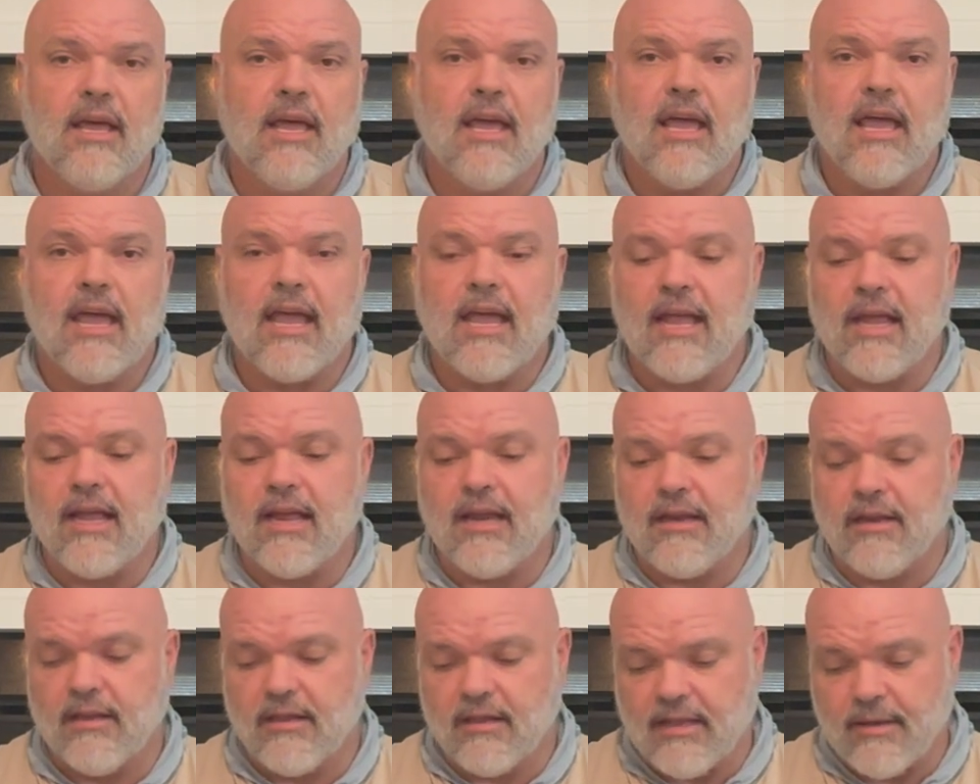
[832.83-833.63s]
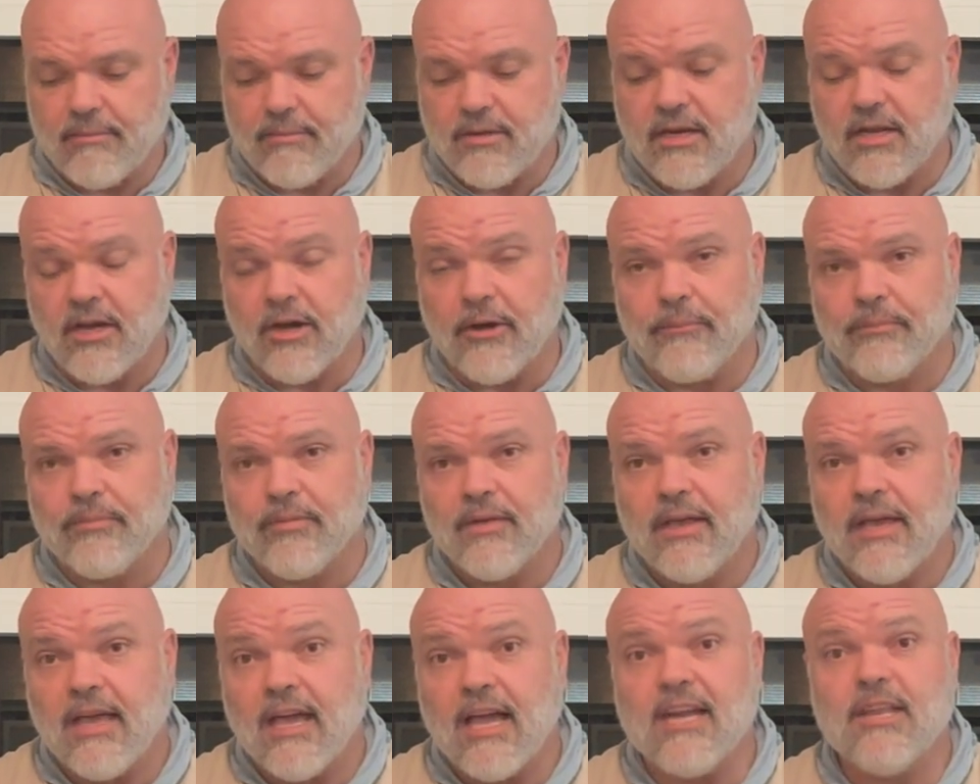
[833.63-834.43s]
and let me know.
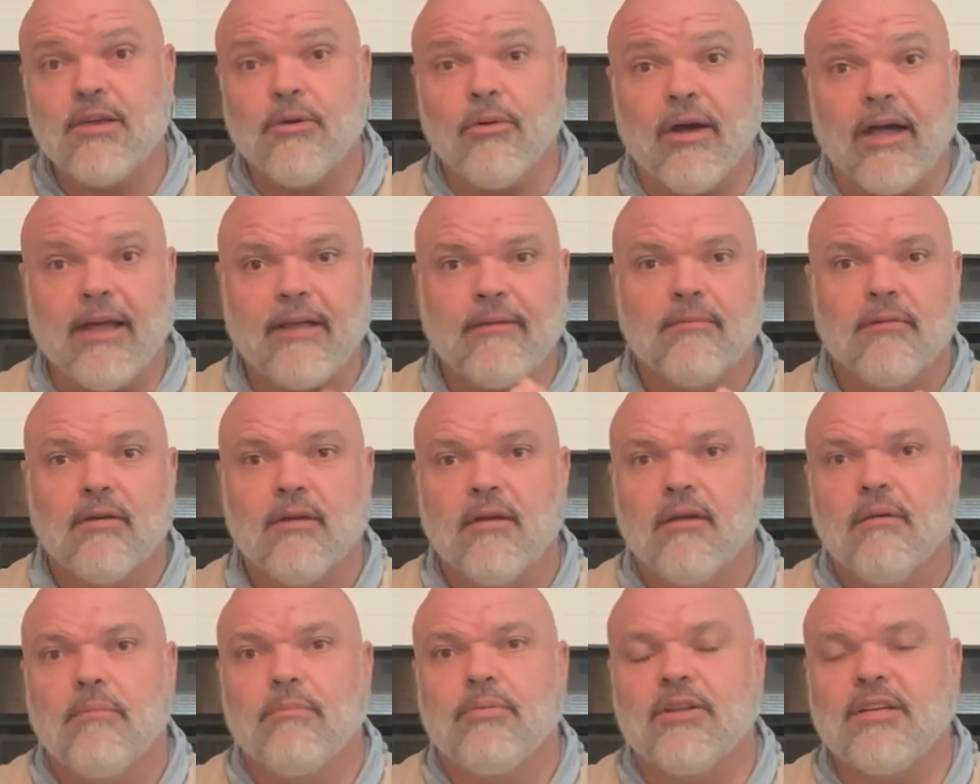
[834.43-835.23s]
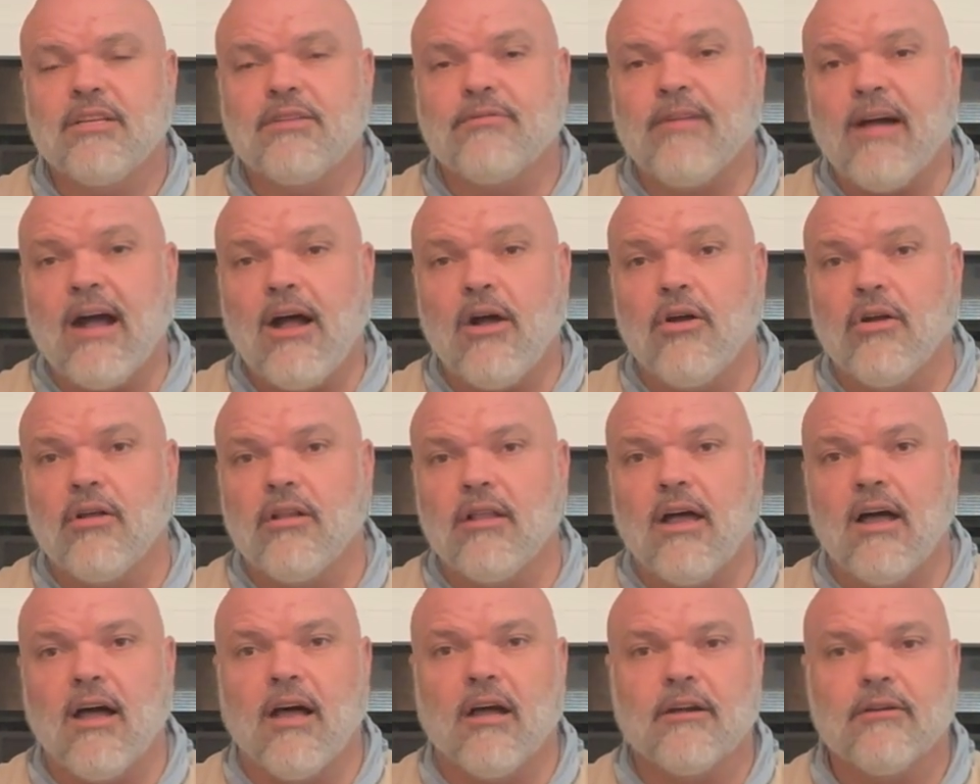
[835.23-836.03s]
Anyway, please follow
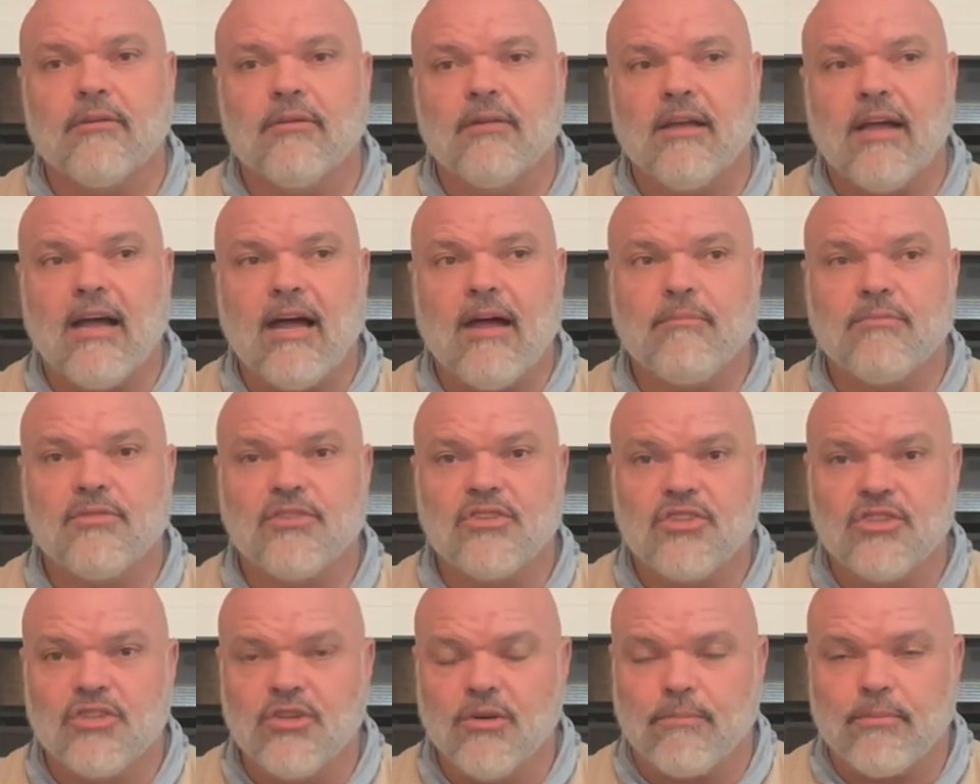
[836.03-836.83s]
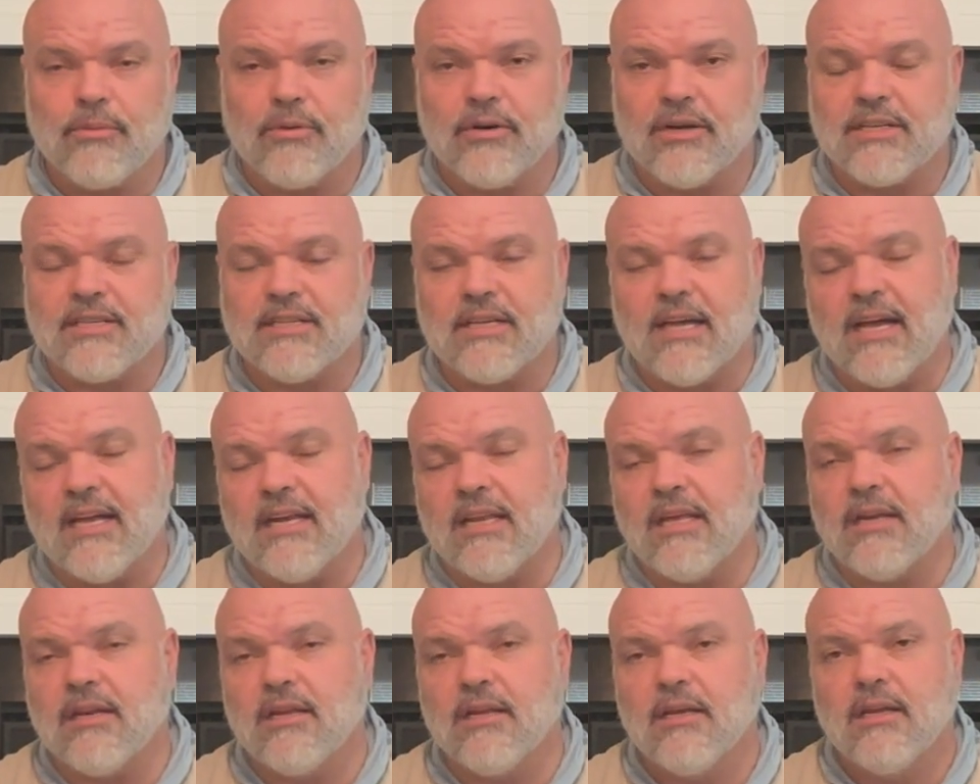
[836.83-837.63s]
along. I'm super
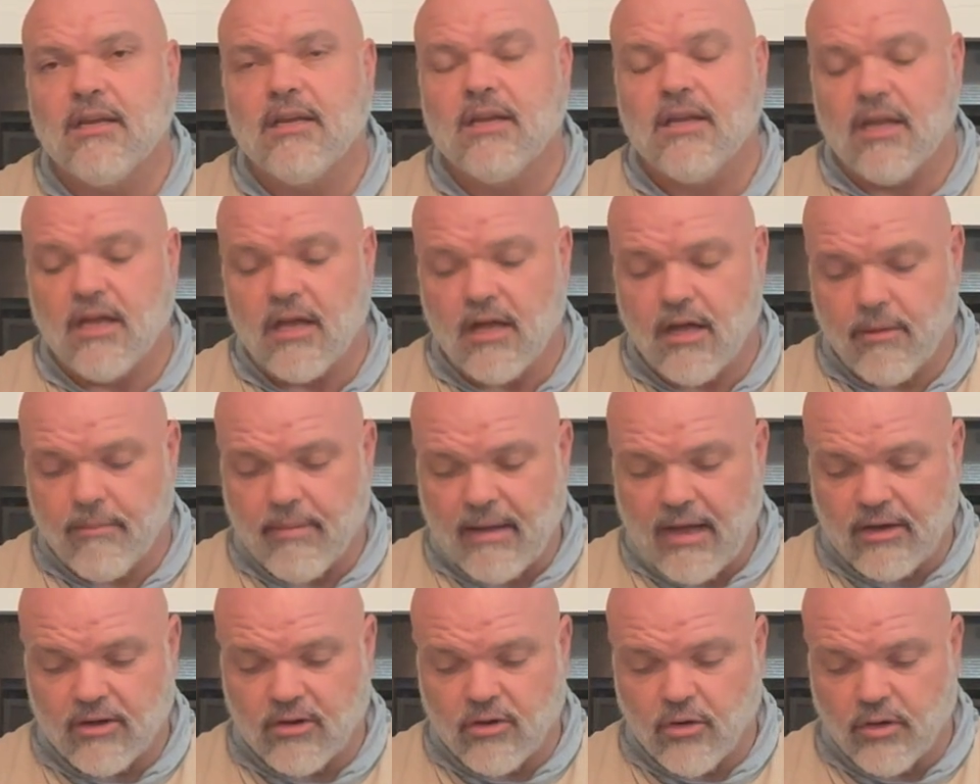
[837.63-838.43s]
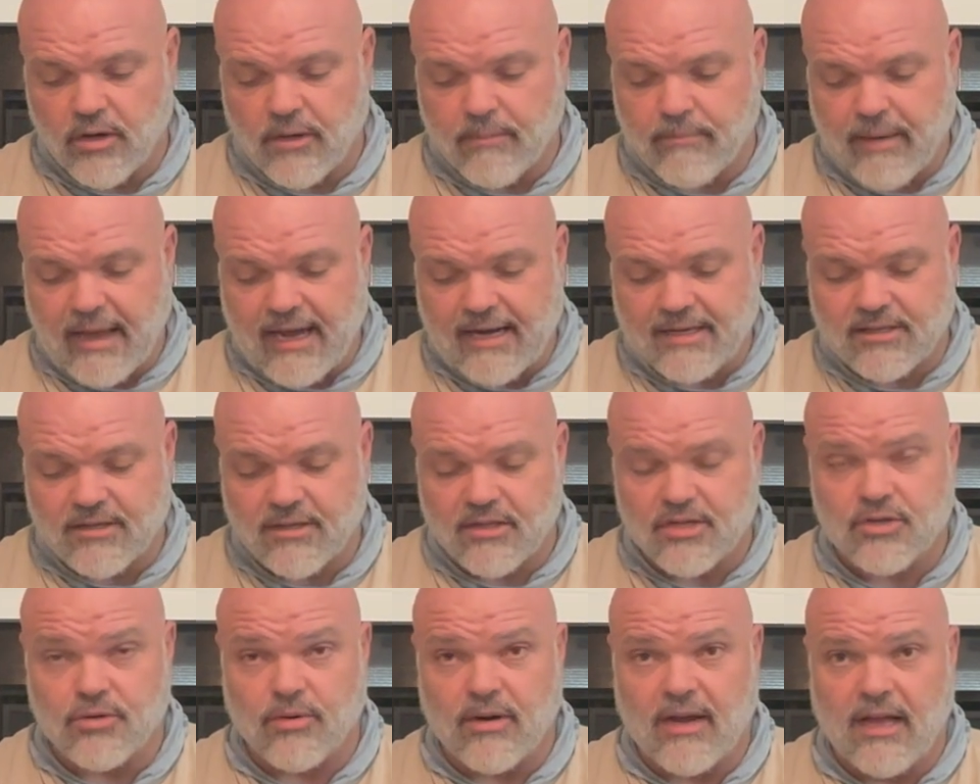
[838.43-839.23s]
excited about going back to
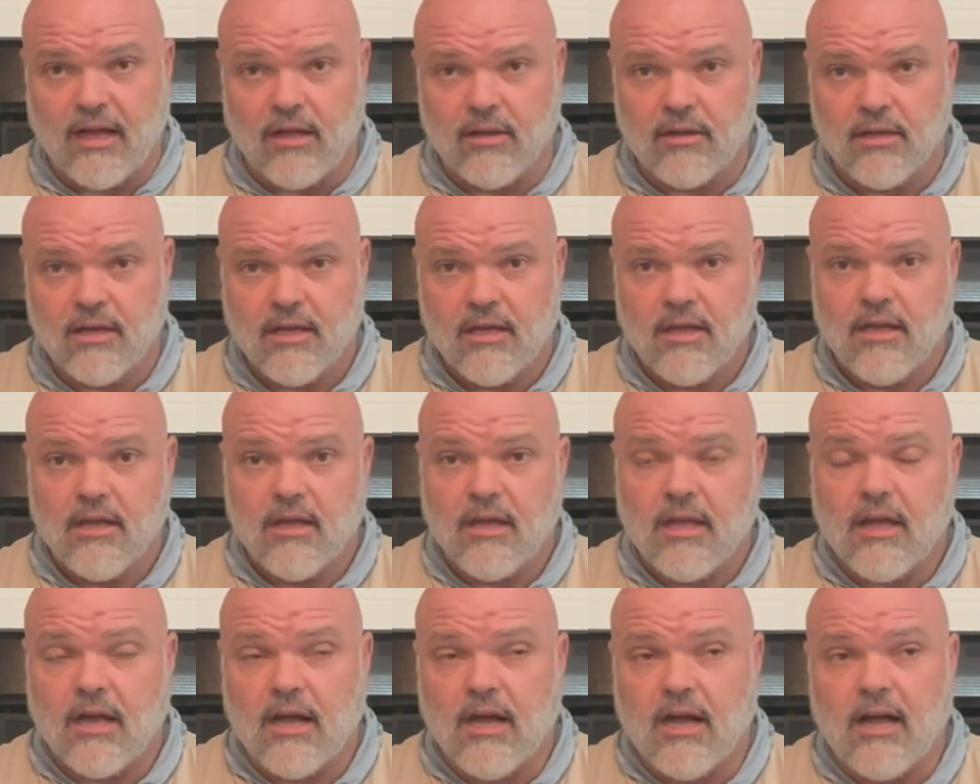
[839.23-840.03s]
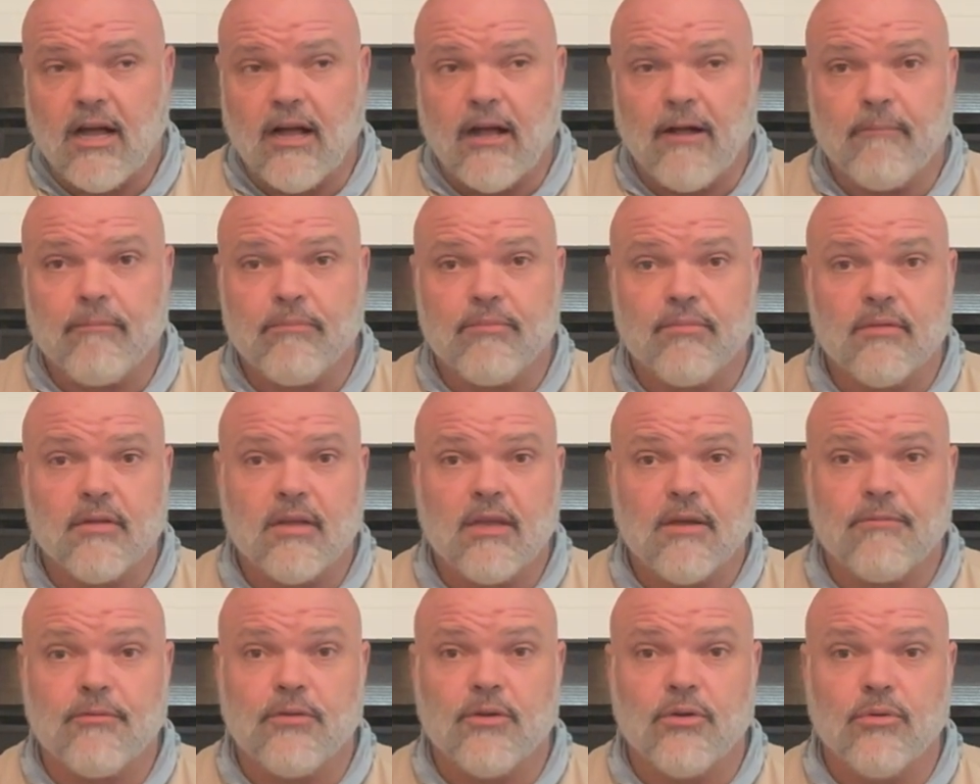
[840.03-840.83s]
the trail.
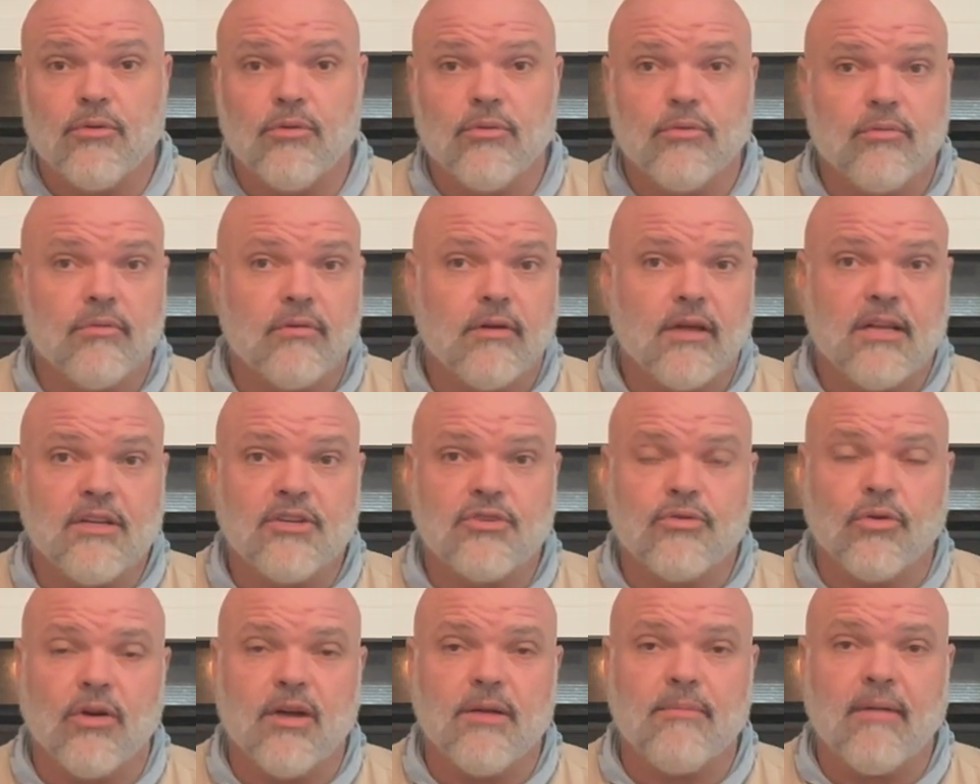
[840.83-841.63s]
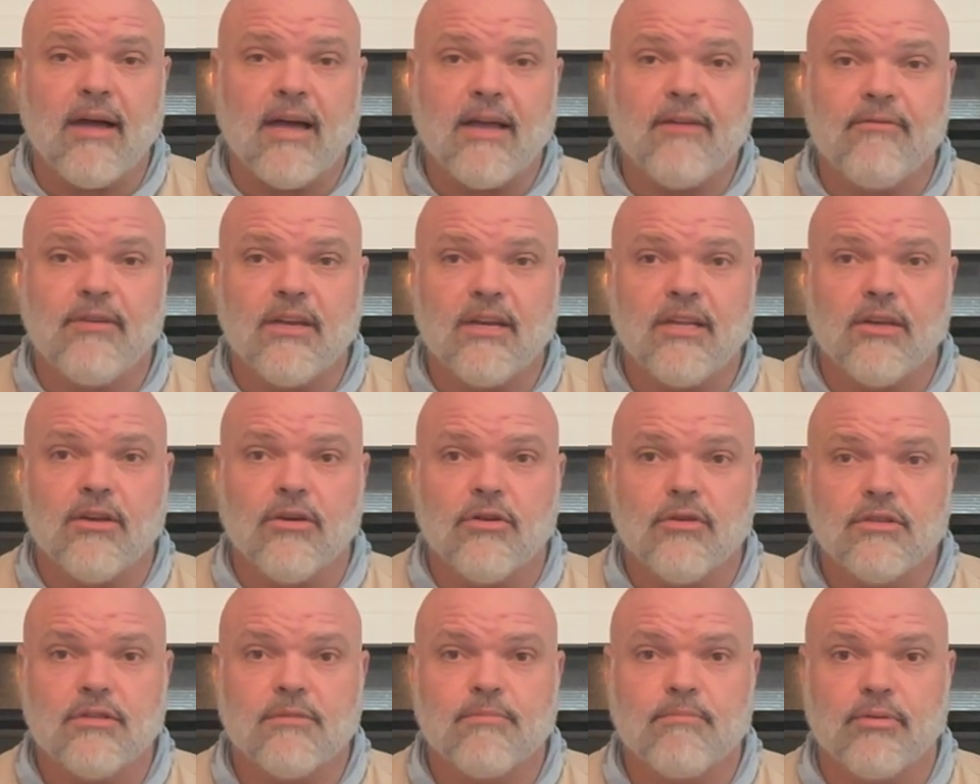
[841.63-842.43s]
If you enjoy my
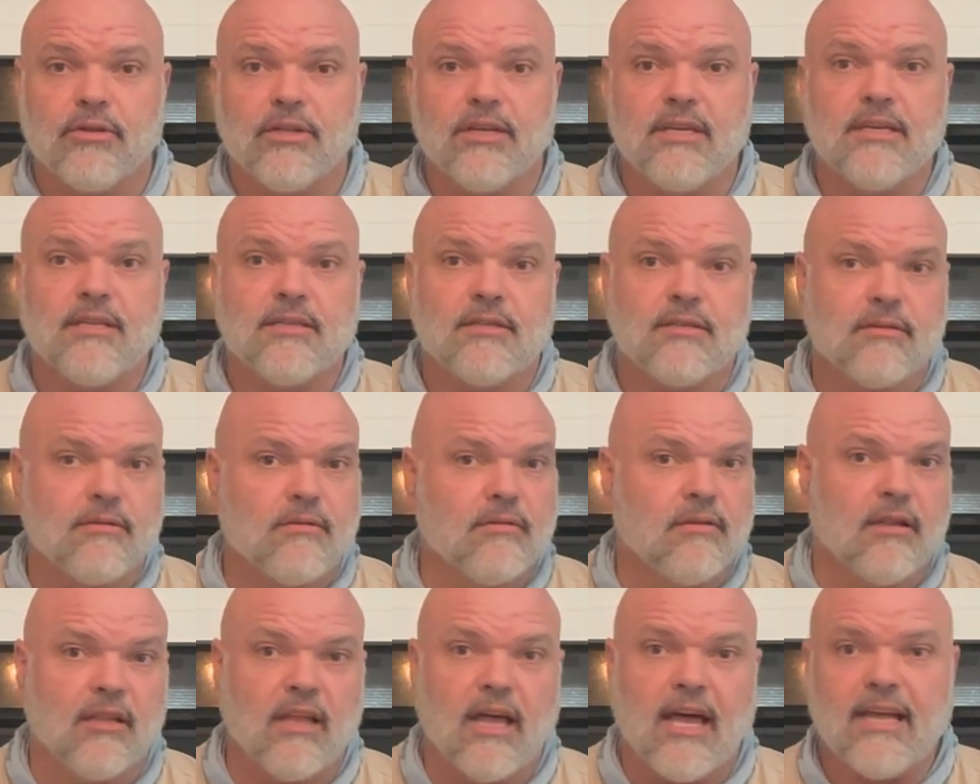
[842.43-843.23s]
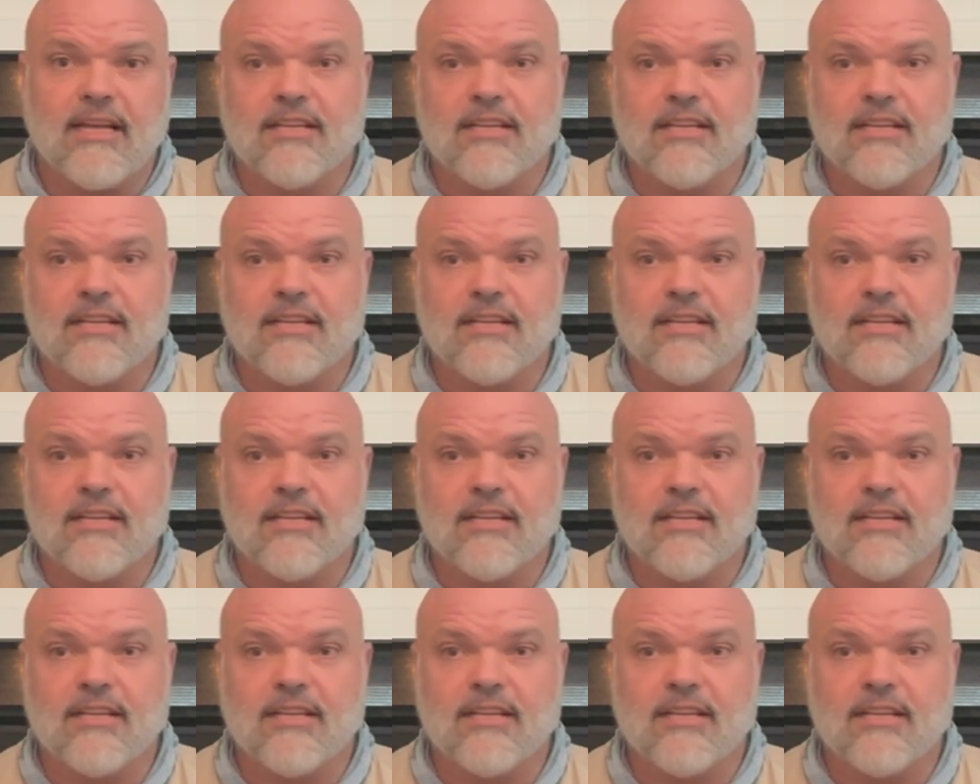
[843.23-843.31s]
videos, please like,